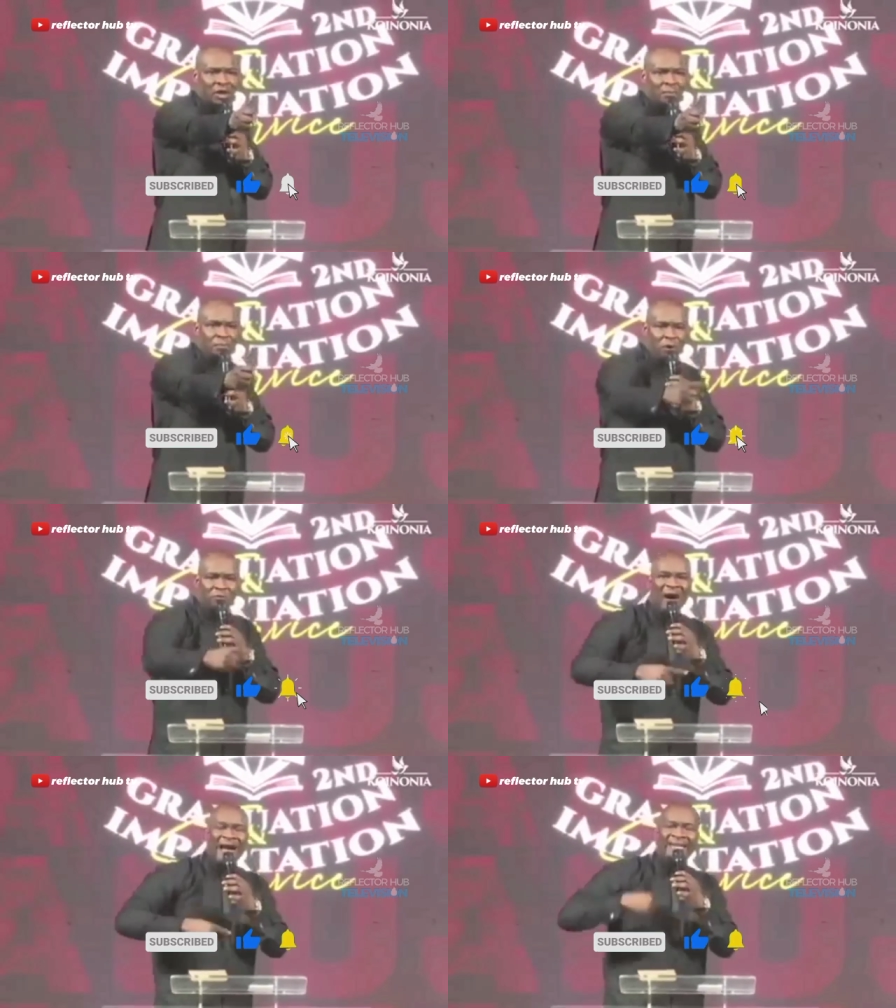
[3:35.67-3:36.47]

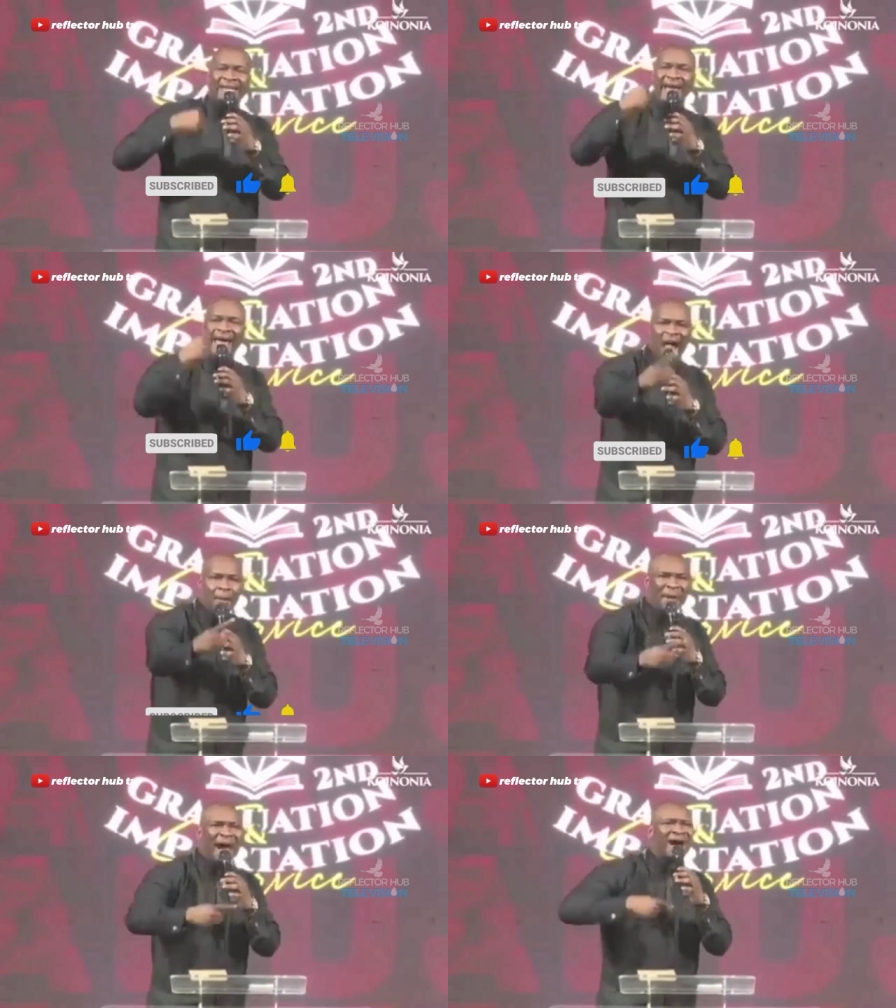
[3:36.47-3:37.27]
providing
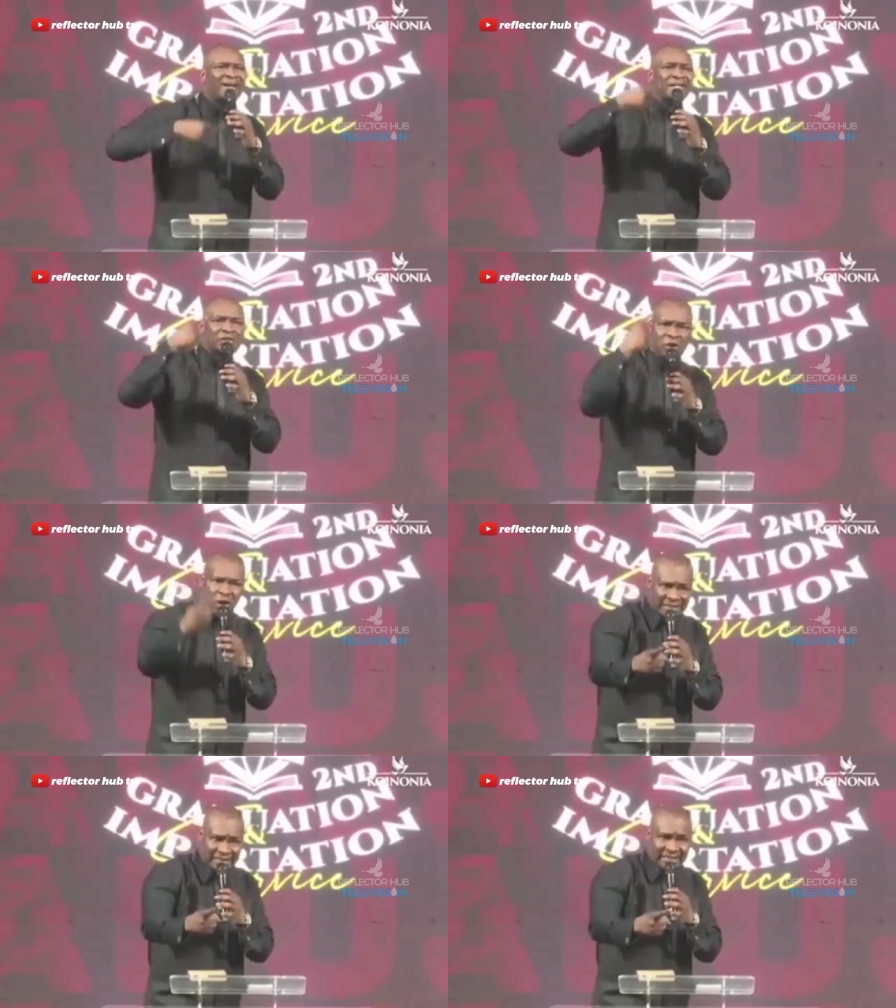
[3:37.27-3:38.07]
help and
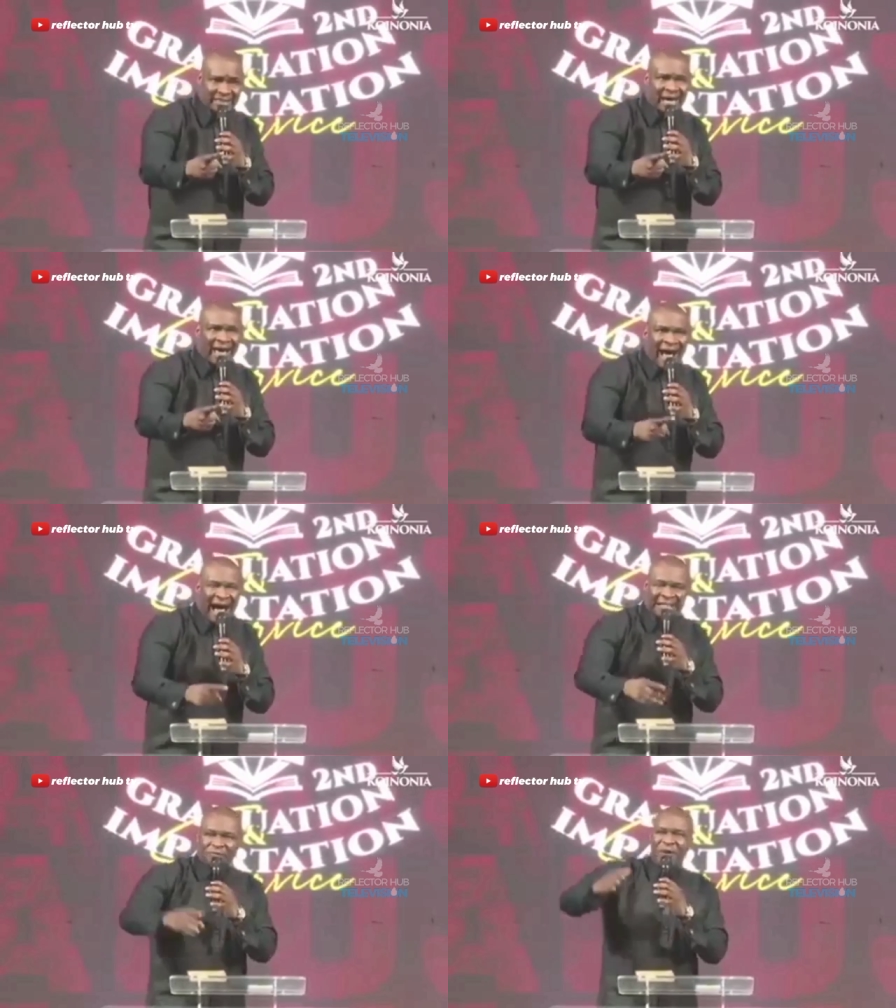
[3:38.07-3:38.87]
resources
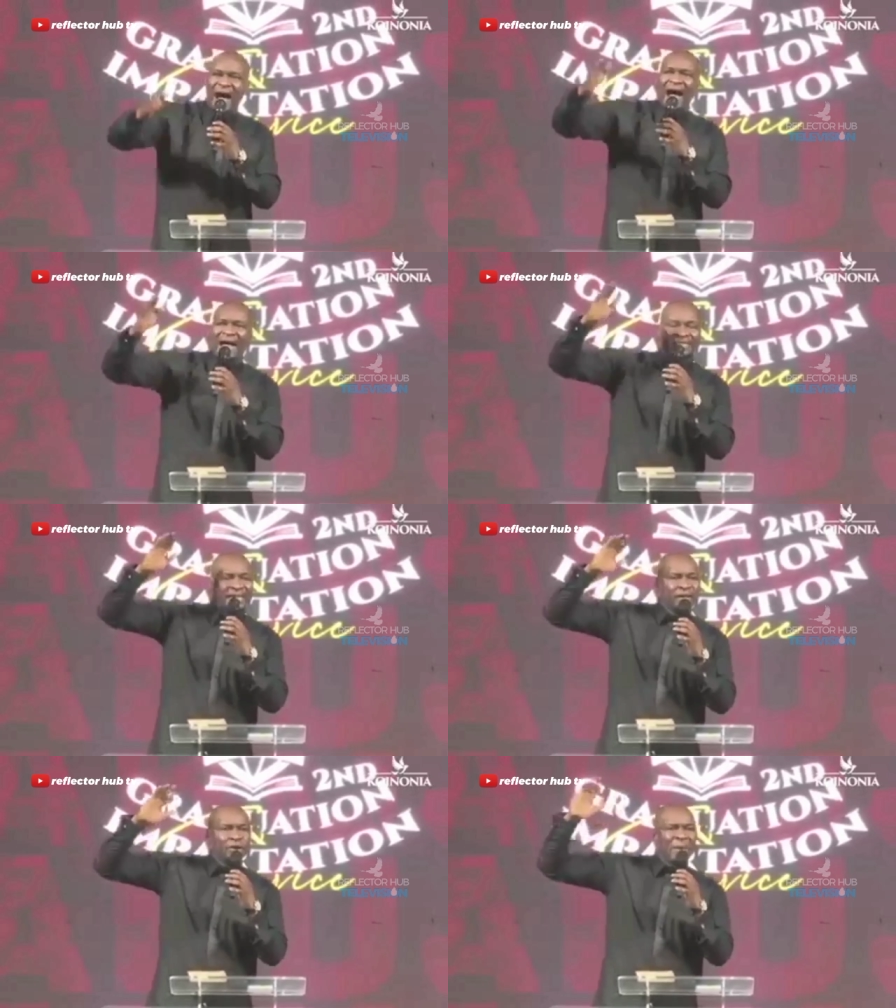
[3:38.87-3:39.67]
as far as
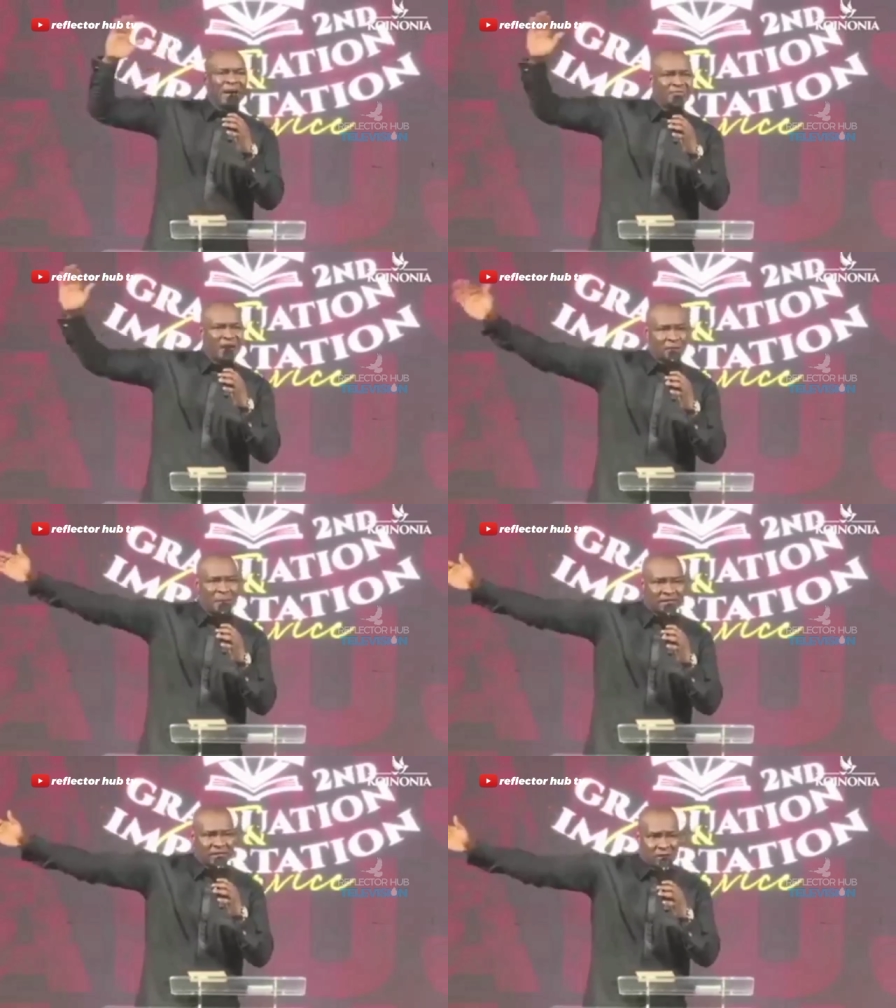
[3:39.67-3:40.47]
kingdom
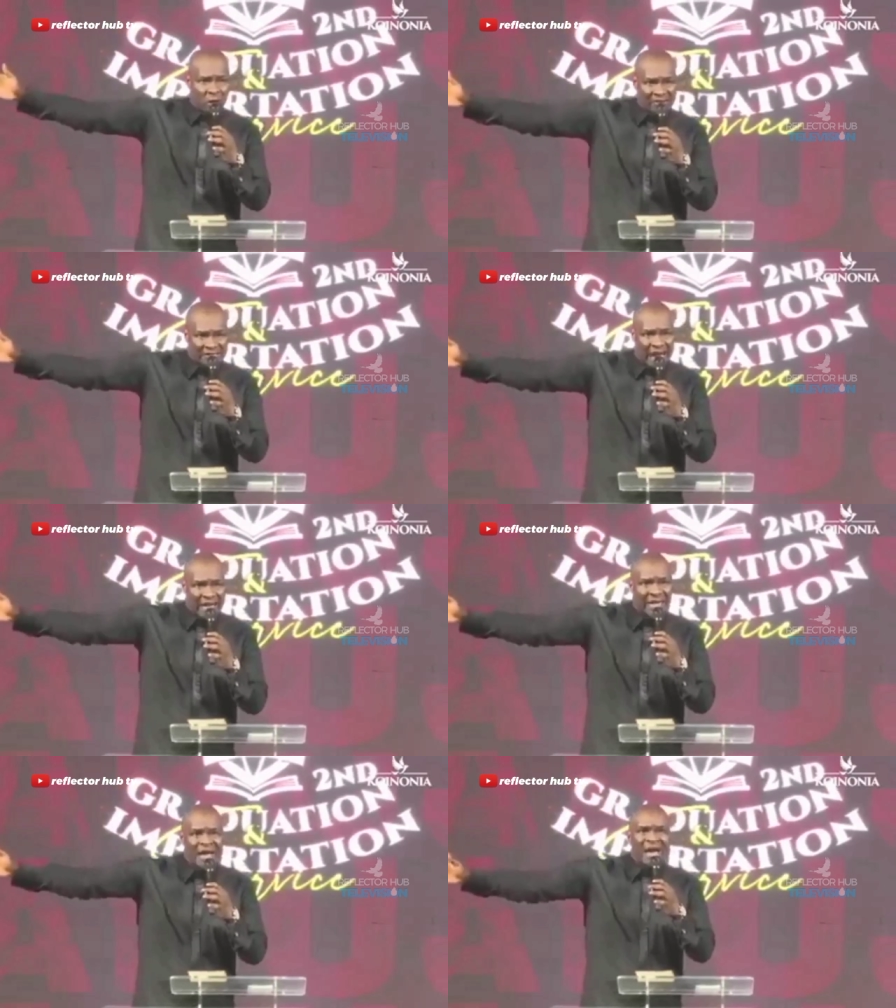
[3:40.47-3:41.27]
advancement is
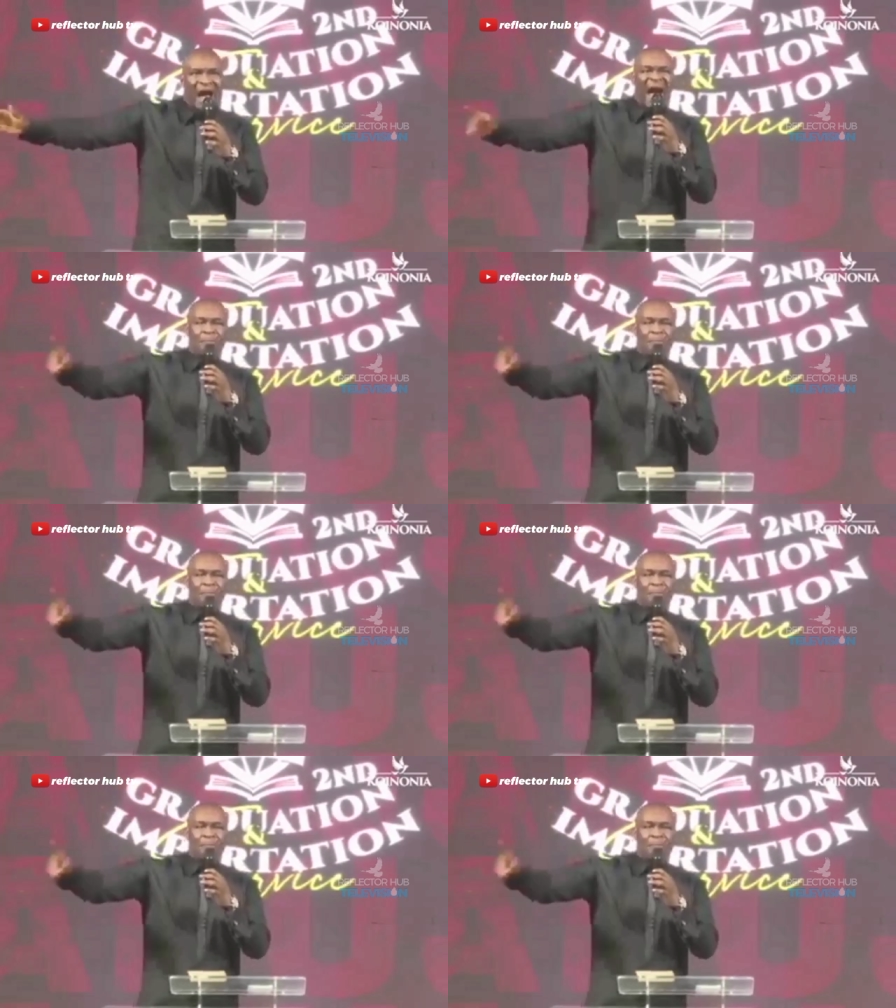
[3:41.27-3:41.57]
concerned I